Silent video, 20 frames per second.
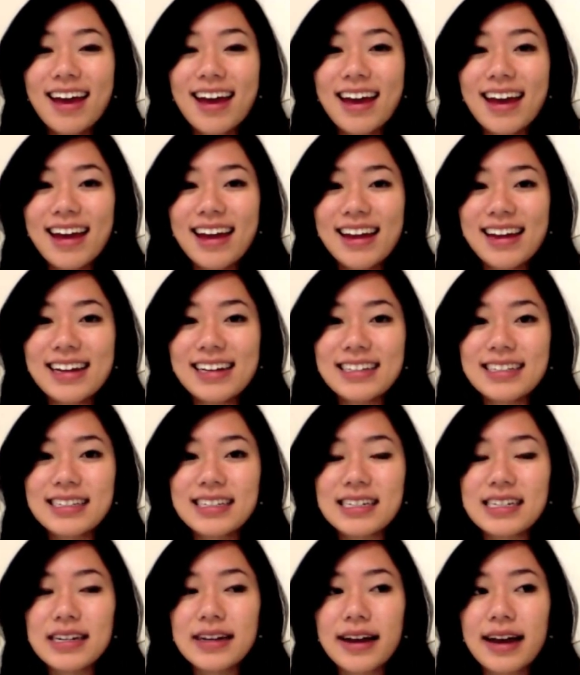
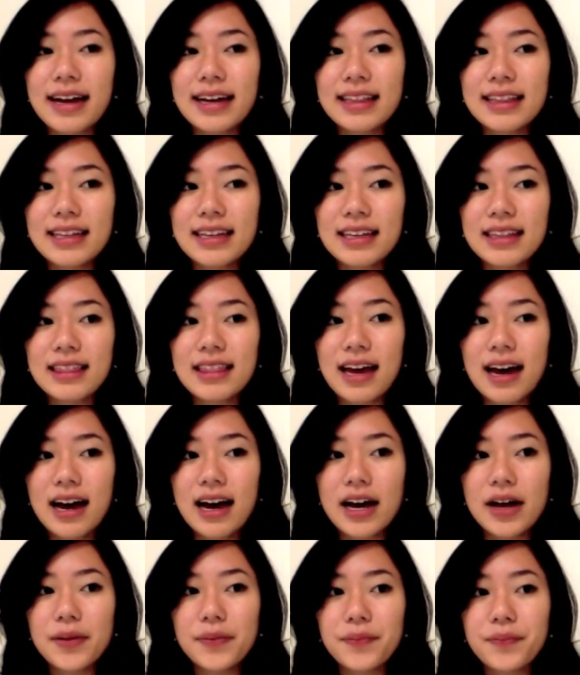And I think
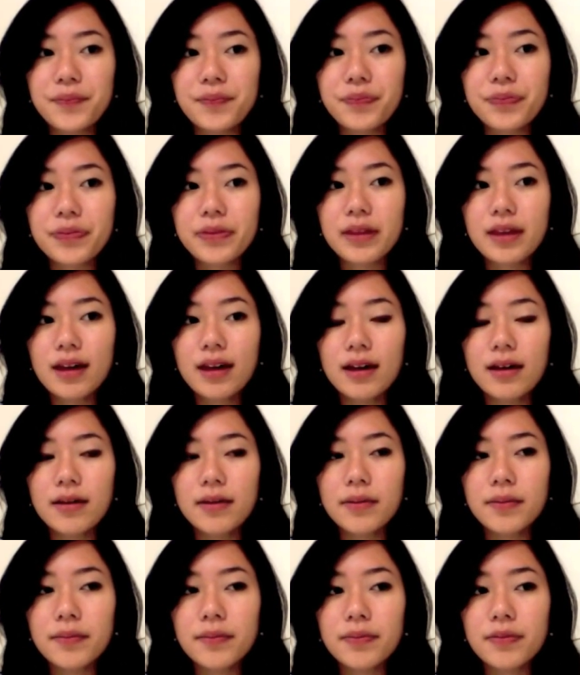that
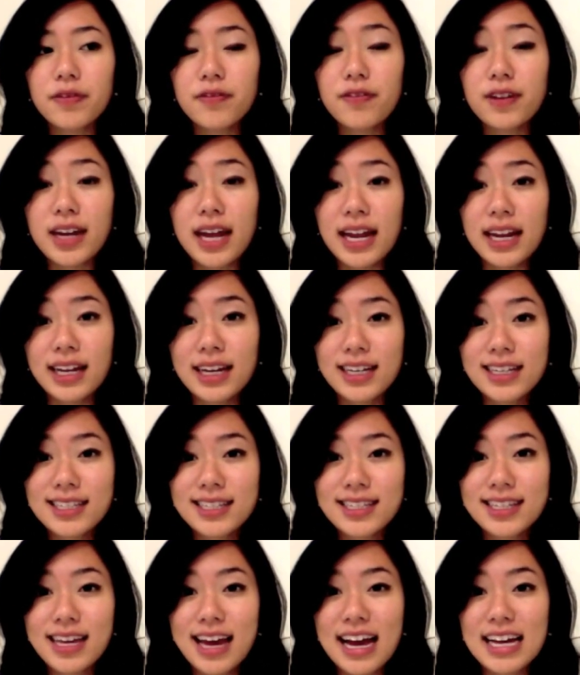phonetics
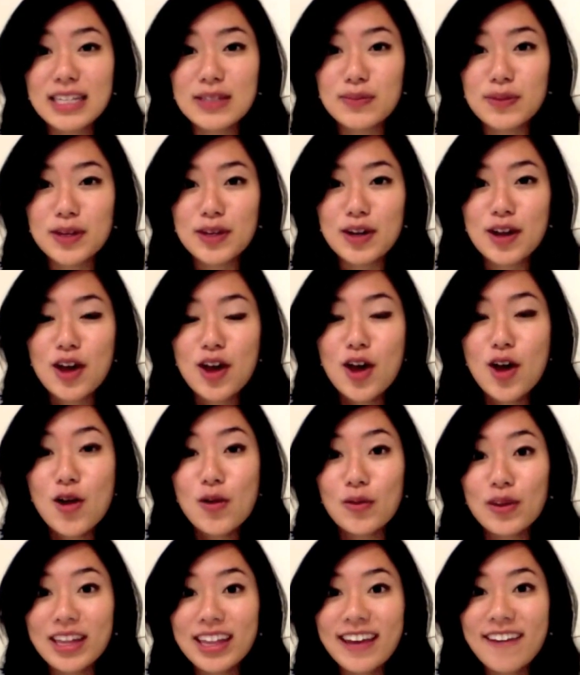has been
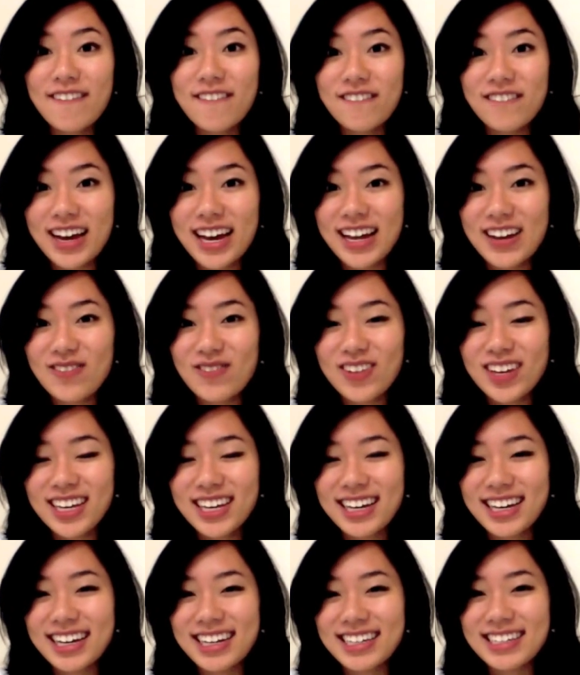really fun
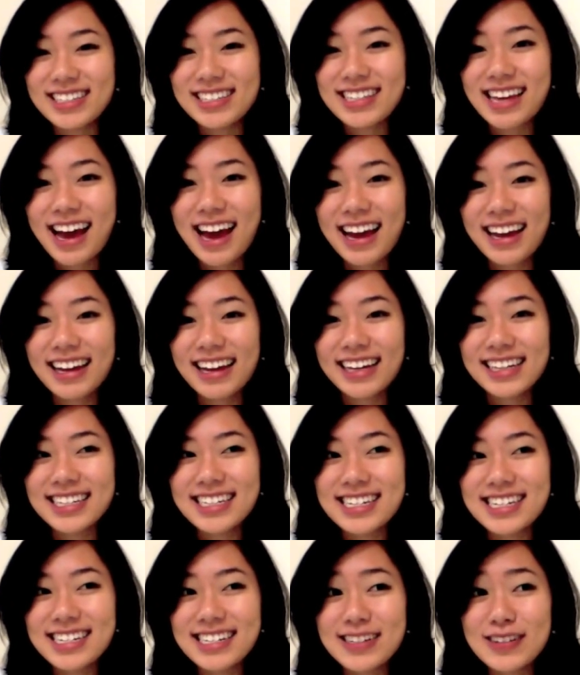because I get
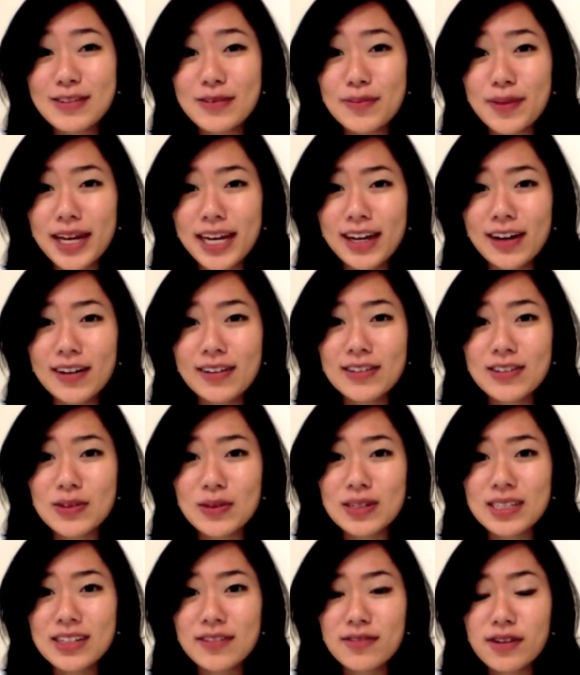to make all
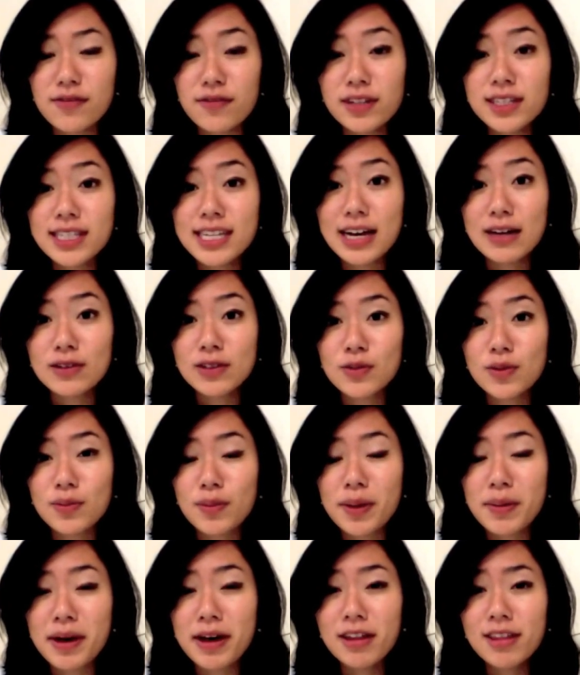sorts of different sounds with
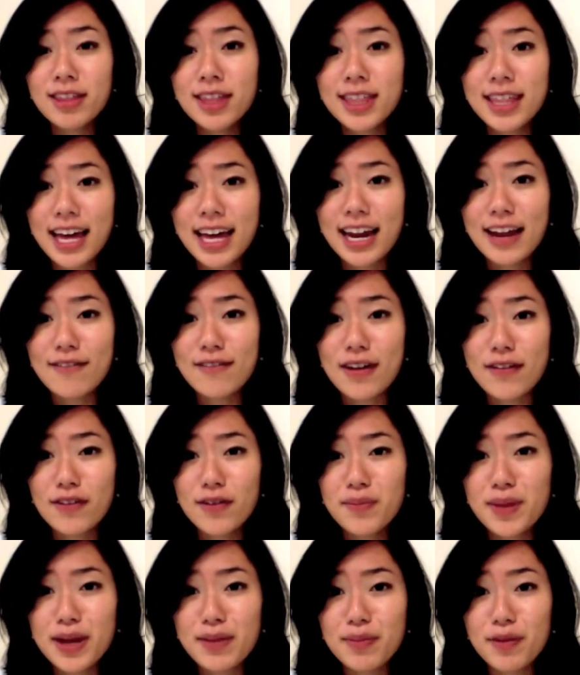my mouth that I've never
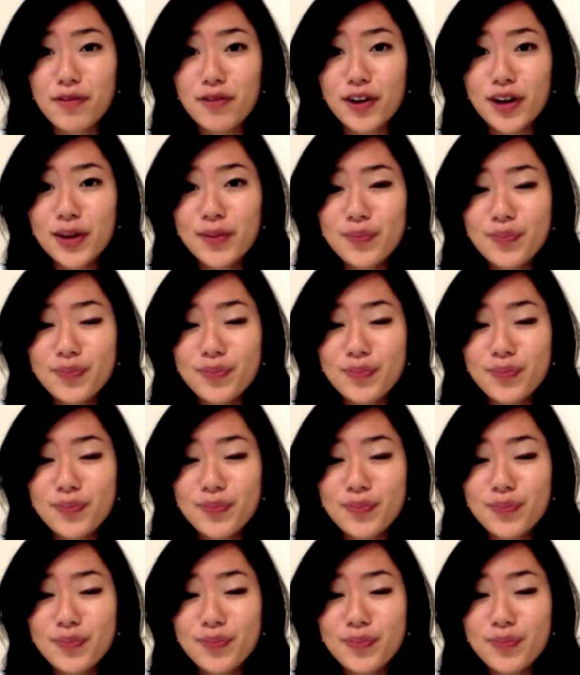made before.